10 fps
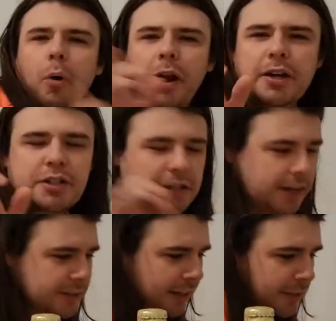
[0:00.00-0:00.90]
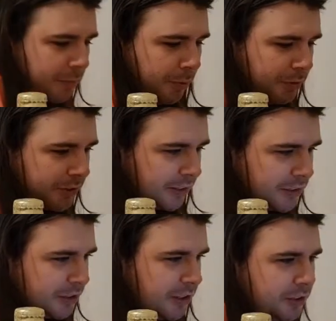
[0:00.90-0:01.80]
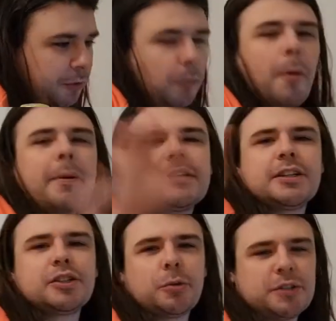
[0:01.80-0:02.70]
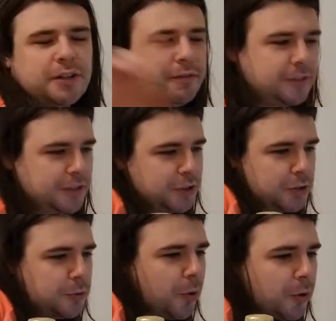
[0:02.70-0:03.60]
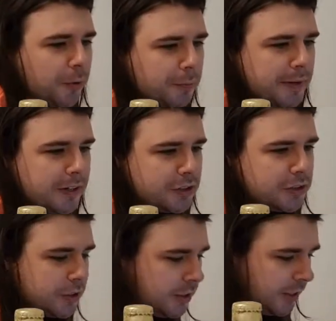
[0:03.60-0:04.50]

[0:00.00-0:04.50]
what actually a Taddy Porter consists of, and what makes it so different to other beers.